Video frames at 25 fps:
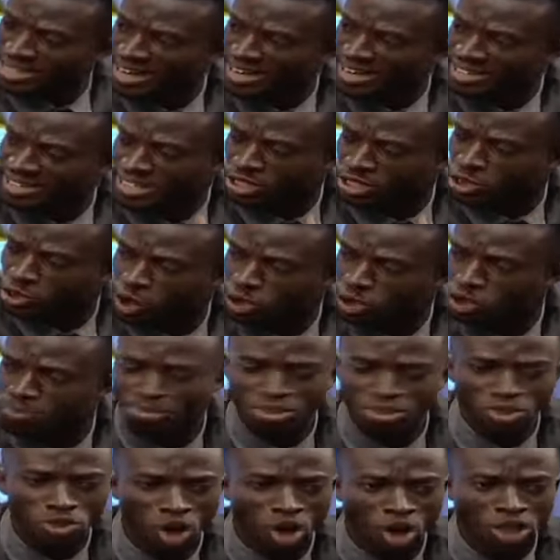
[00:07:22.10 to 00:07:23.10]
the discourse
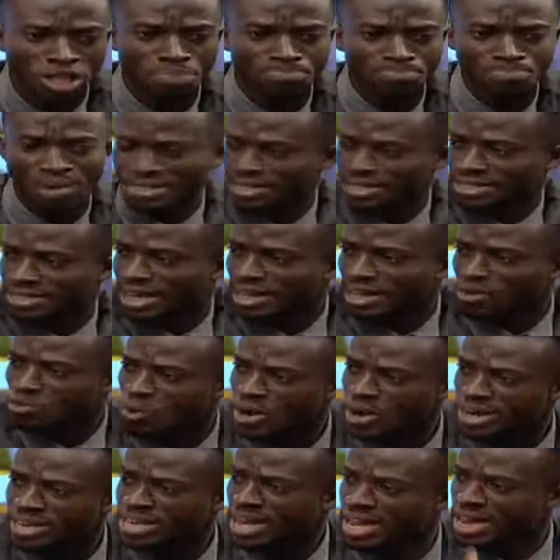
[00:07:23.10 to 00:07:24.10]
beyond partisan
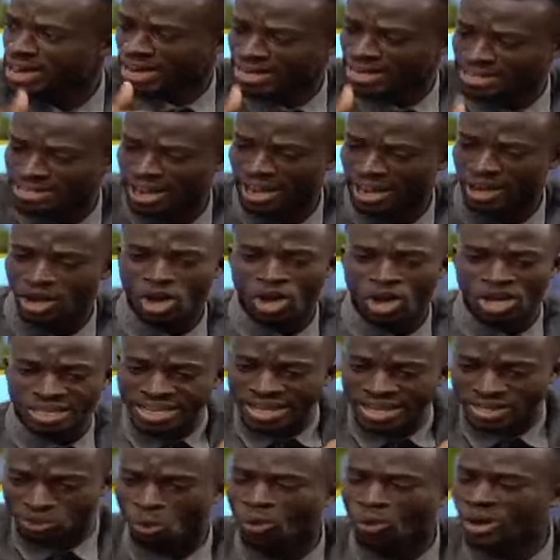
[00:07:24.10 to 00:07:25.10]
winning.
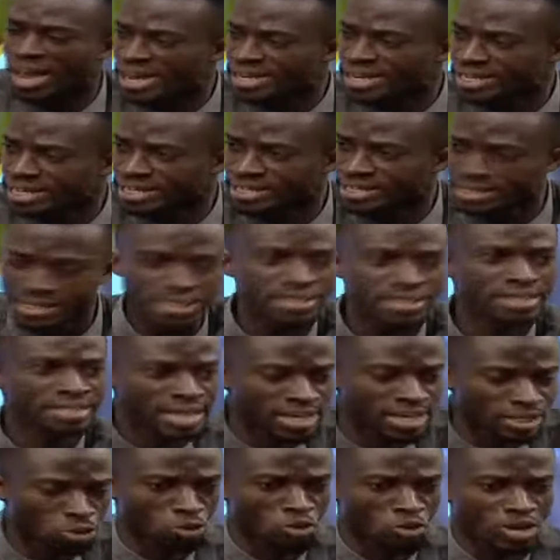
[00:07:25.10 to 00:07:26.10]
Yes, we NDC,
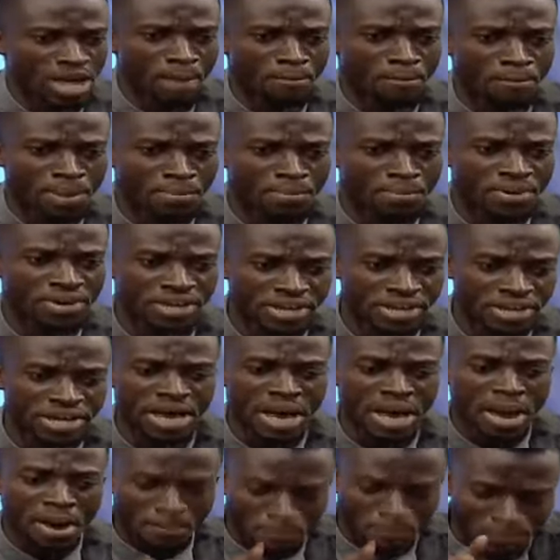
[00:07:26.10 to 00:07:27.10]
yes, we MPP,
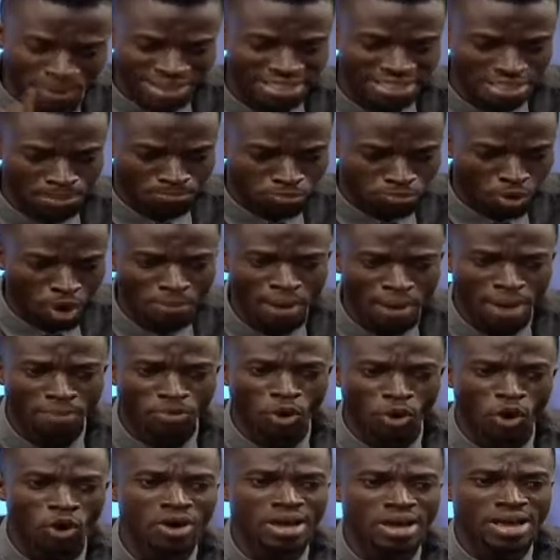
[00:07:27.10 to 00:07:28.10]
but problem,
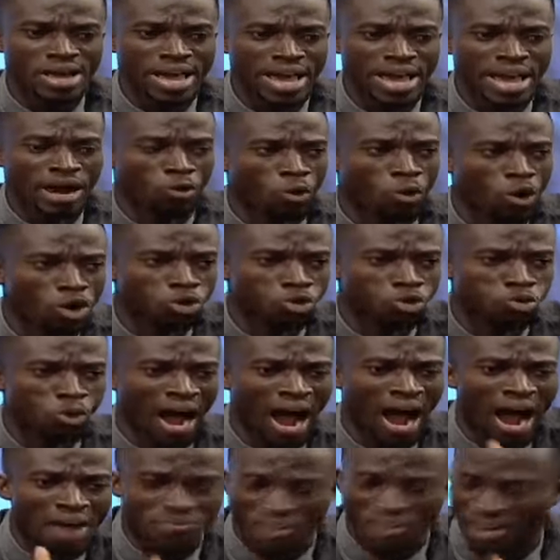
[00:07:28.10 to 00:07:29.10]
no, of course, we
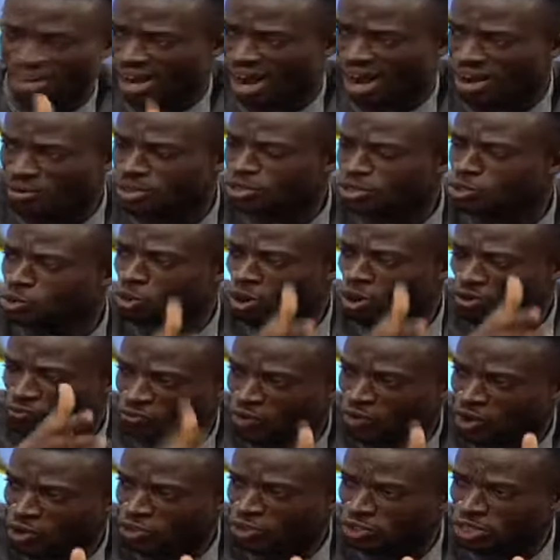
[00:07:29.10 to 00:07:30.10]
have the courage to
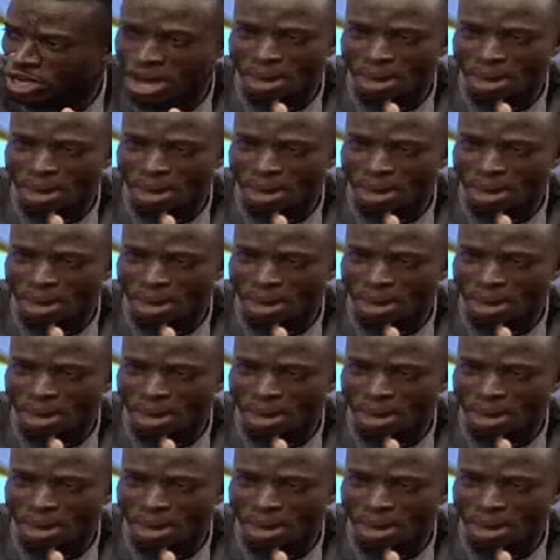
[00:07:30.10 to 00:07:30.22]
confront.